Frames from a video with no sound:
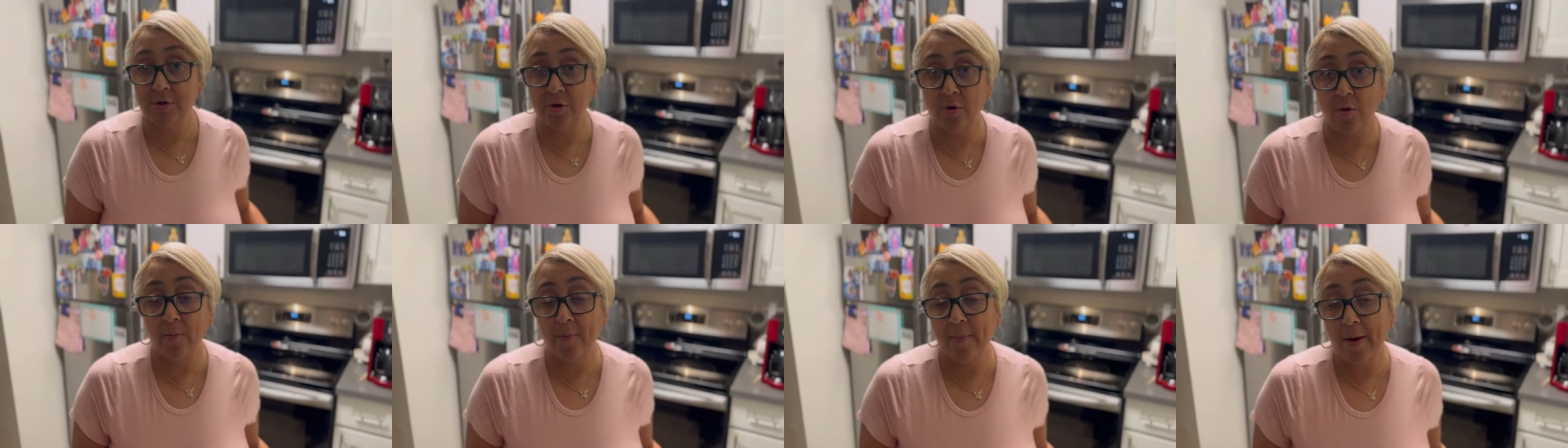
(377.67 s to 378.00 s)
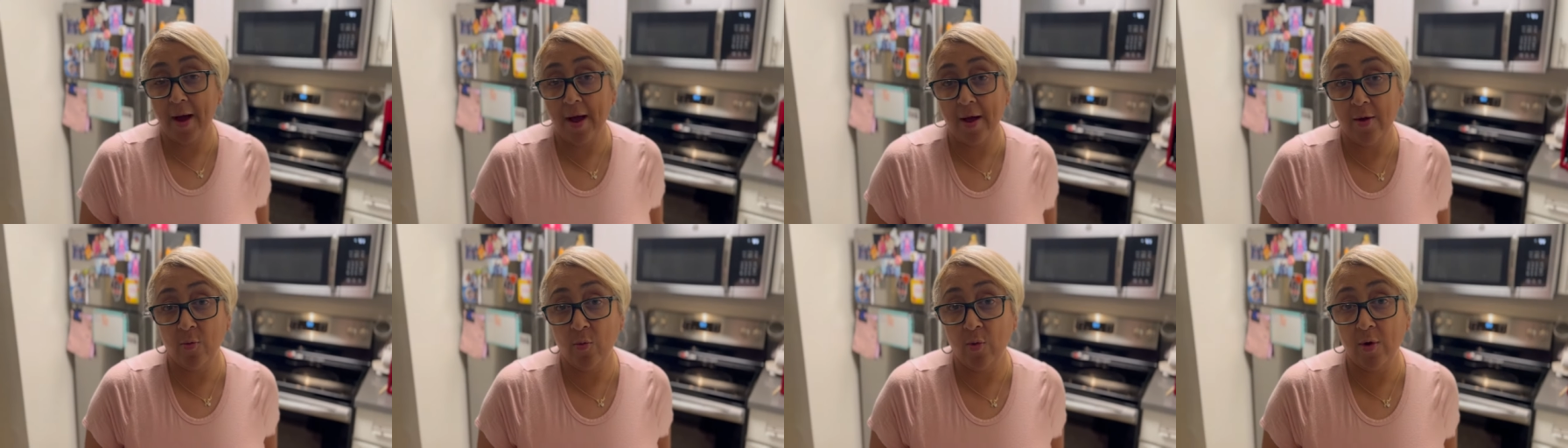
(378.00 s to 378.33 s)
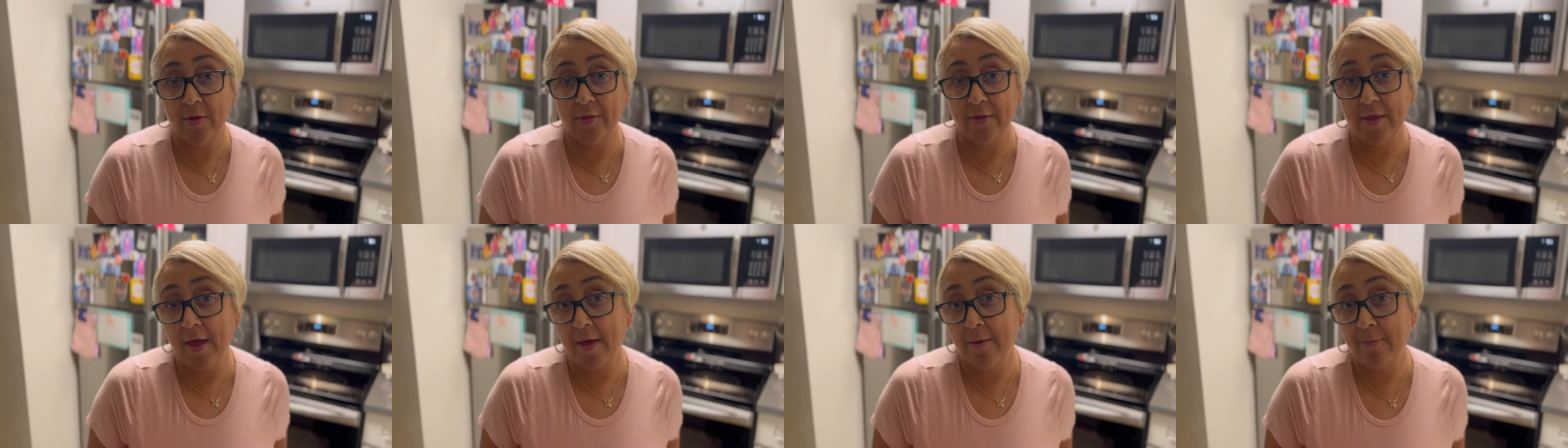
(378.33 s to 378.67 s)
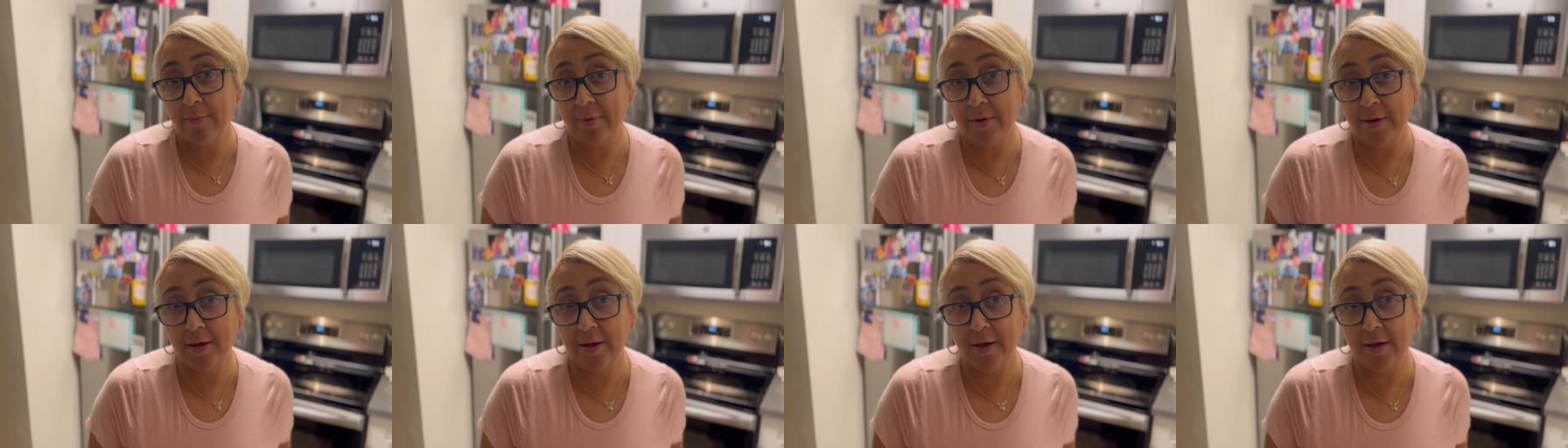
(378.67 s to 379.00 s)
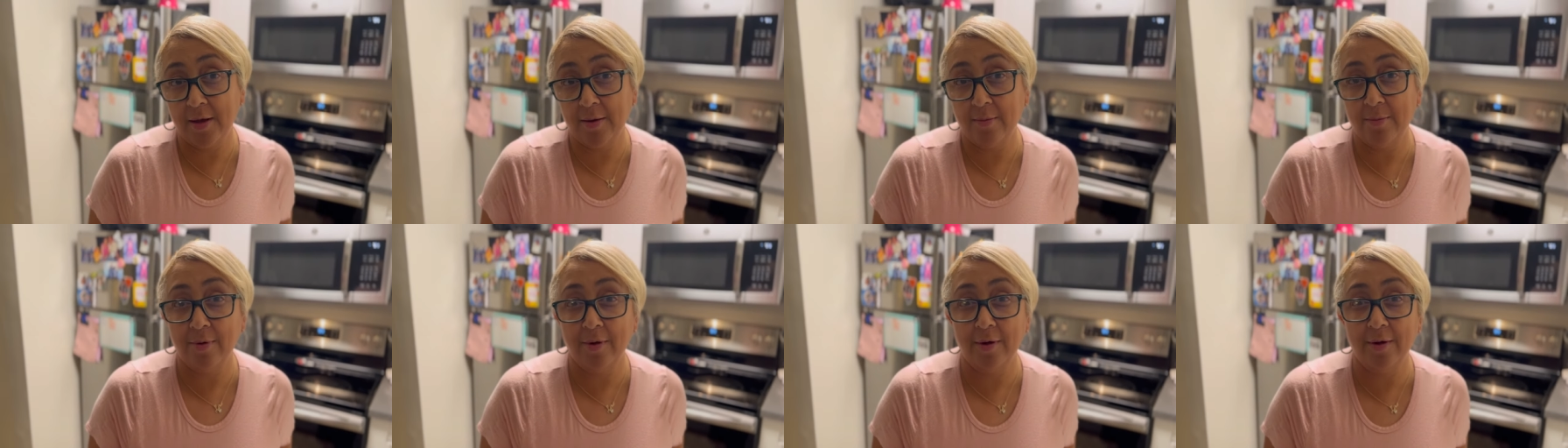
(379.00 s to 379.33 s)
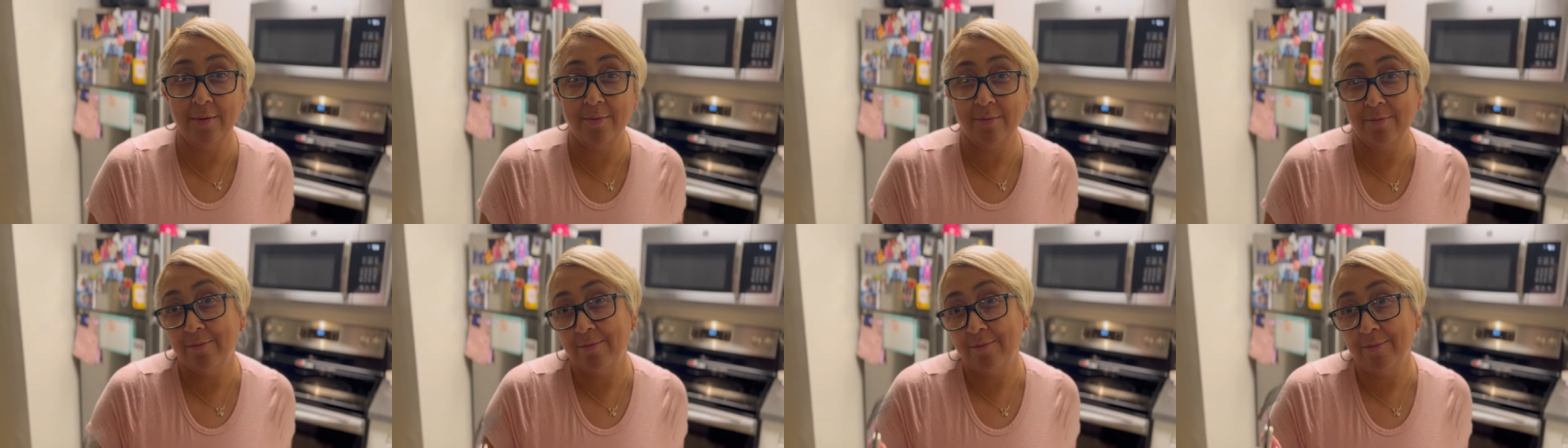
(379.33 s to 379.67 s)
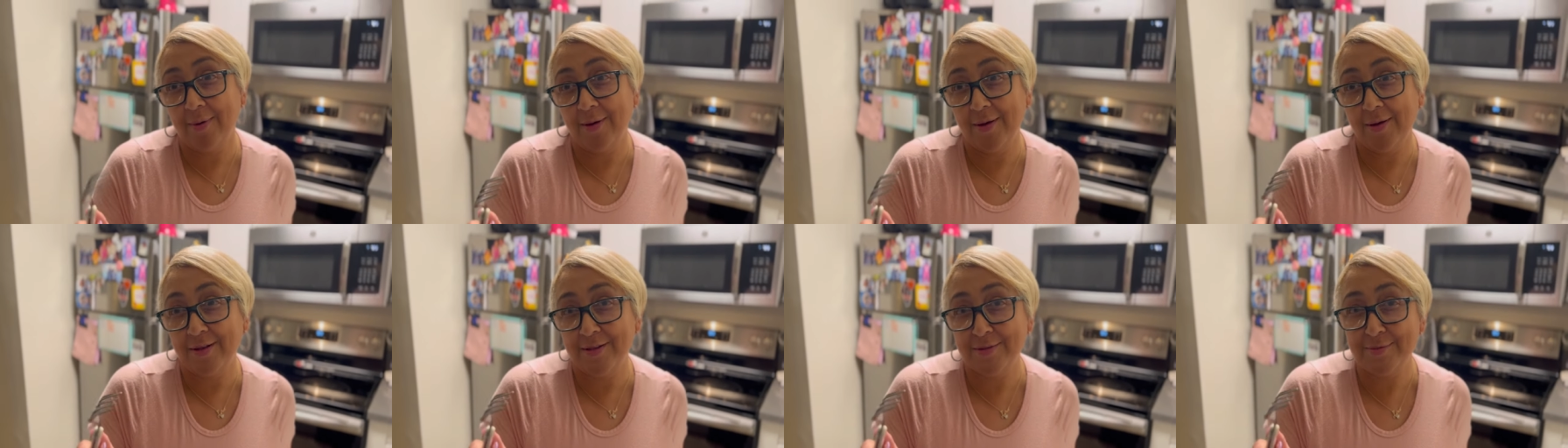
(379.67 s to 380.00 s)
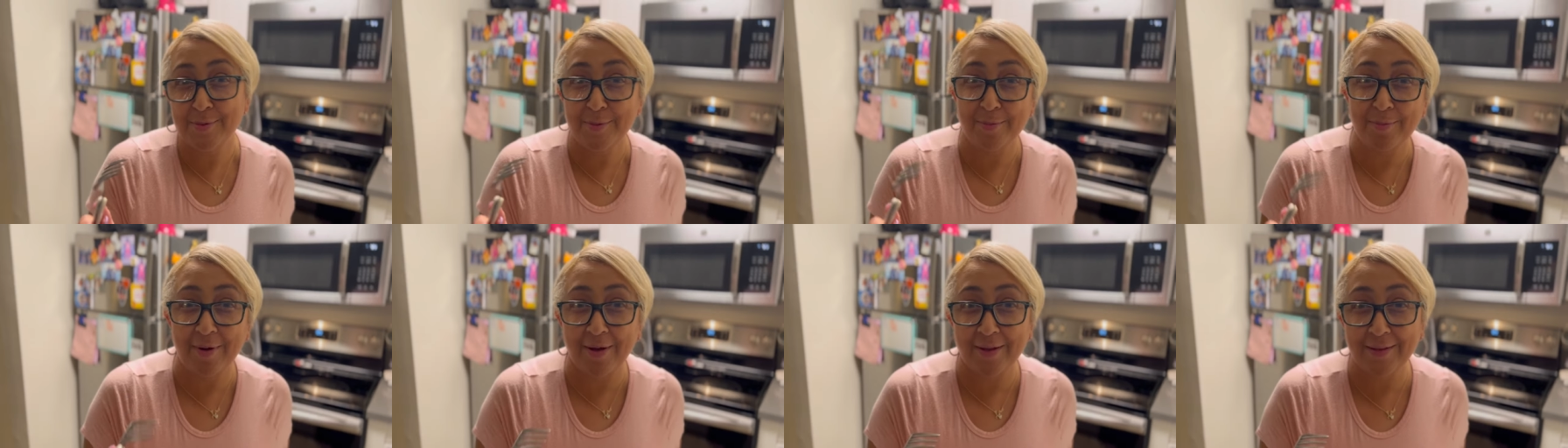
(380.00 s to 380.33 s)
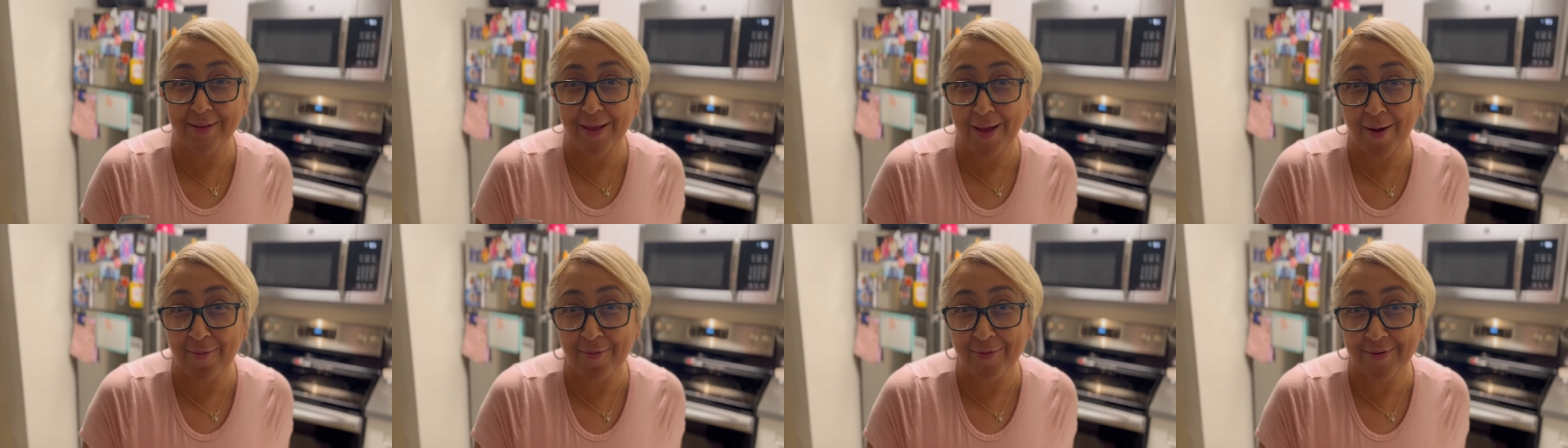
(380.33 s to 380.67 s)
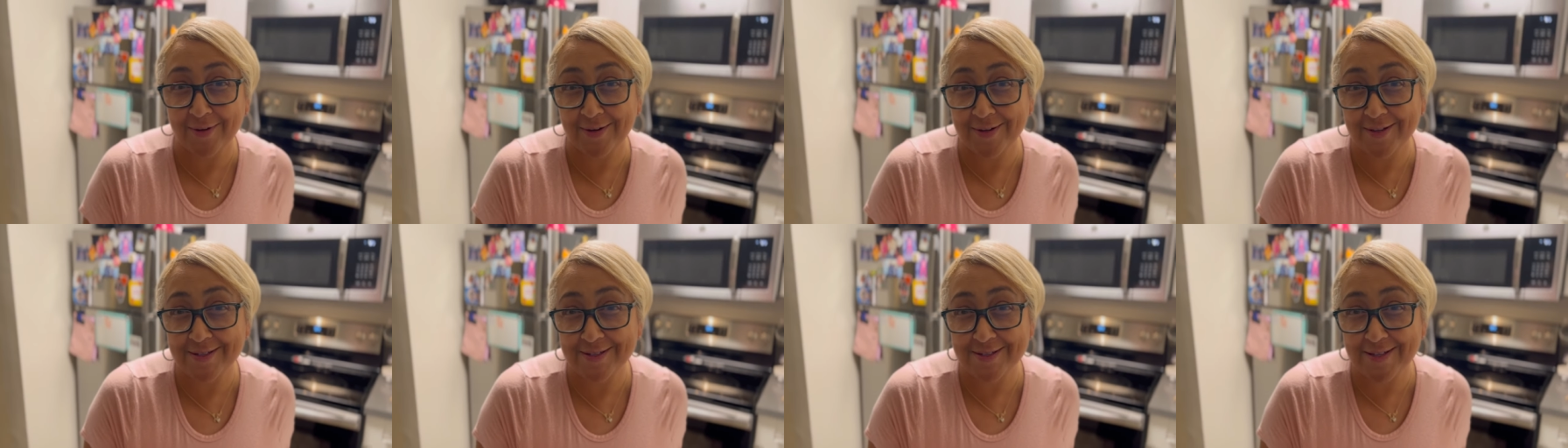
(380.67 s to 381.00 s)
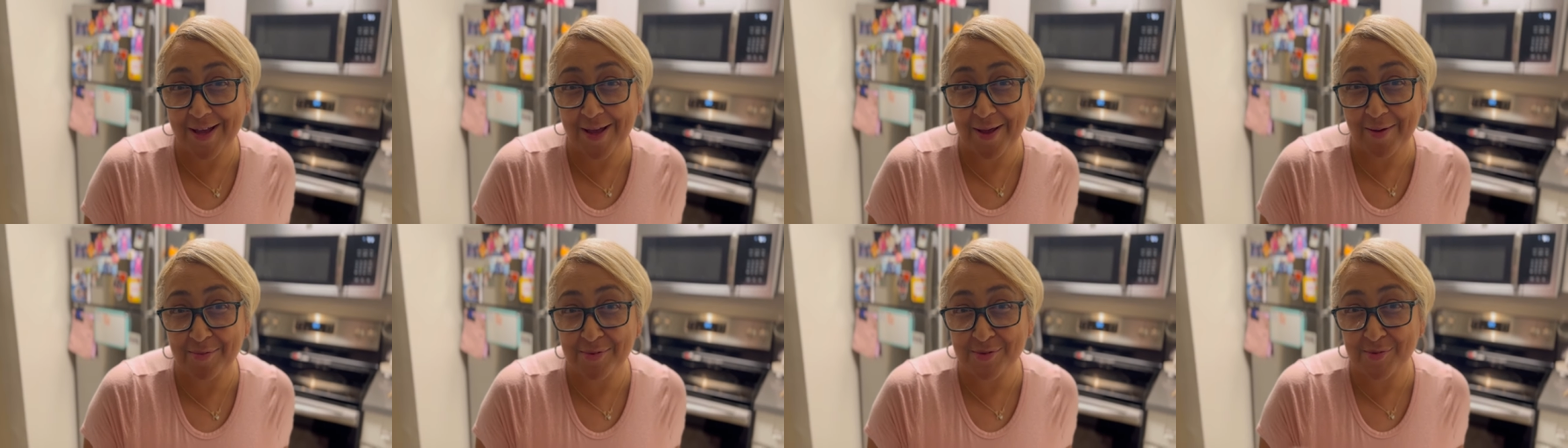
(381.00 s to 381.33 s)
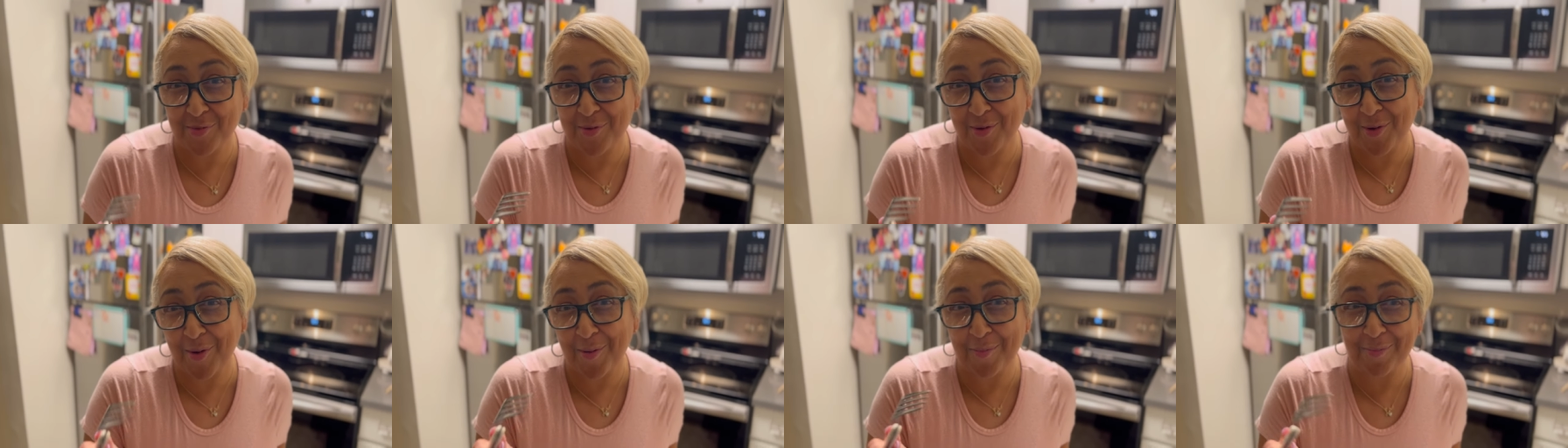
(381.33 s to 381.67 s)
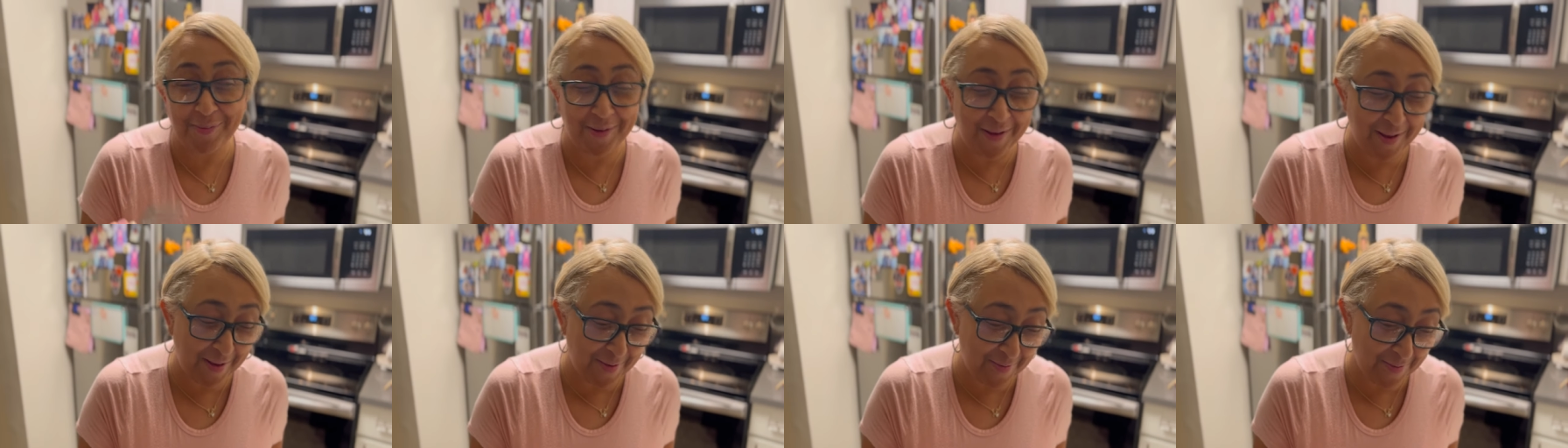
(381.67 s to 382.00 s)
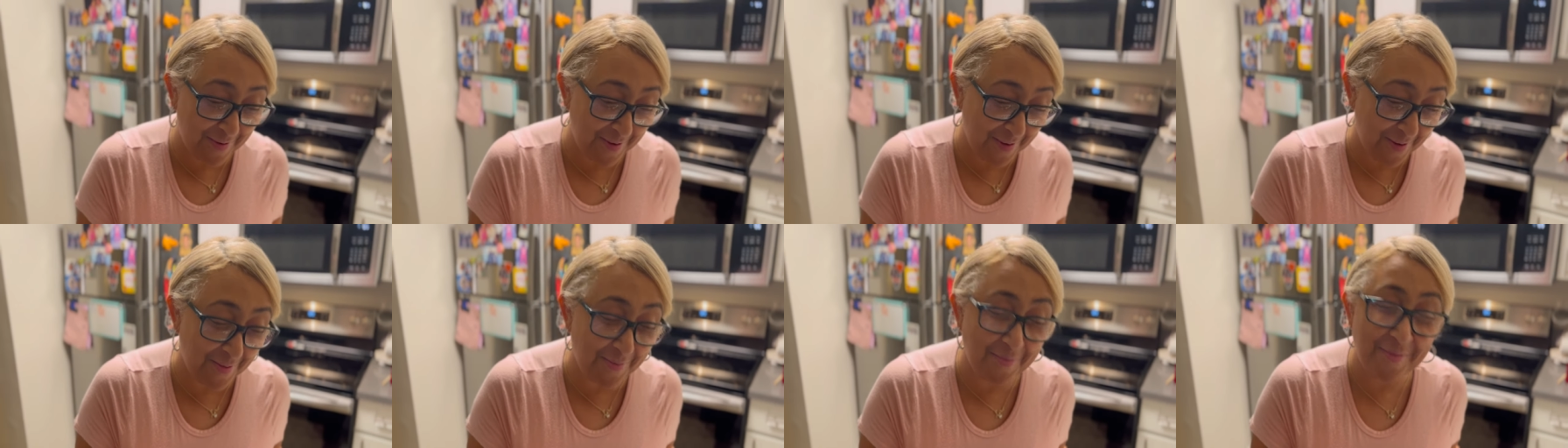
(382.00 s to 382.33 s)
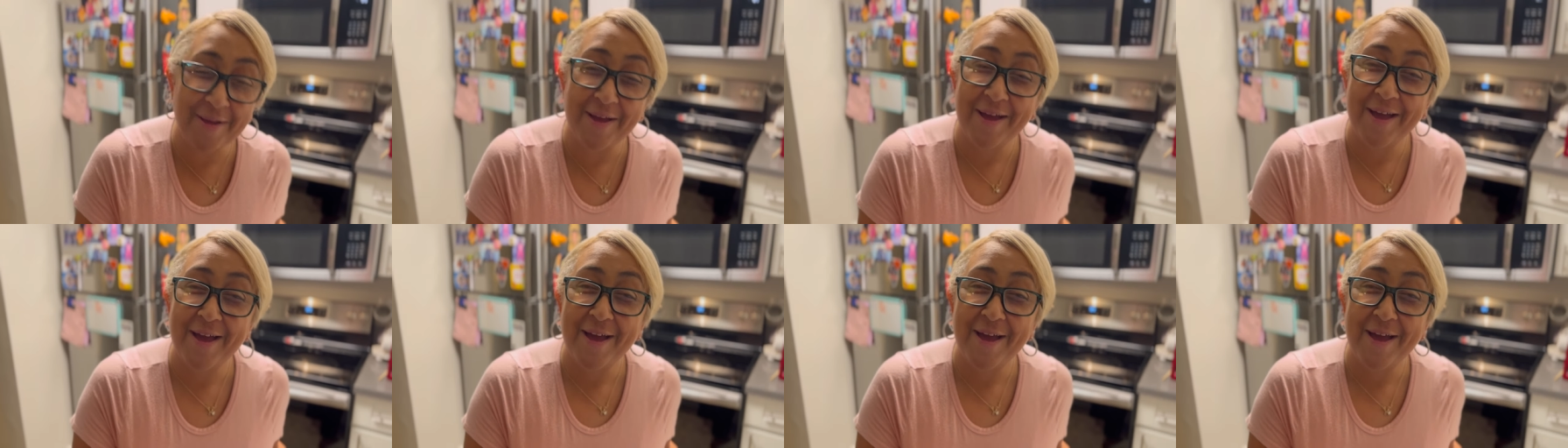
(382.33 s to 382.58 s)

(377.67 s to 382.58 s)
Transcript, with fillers: don't buy one that big, but my husband bought that one this time, so we're gonna blame him.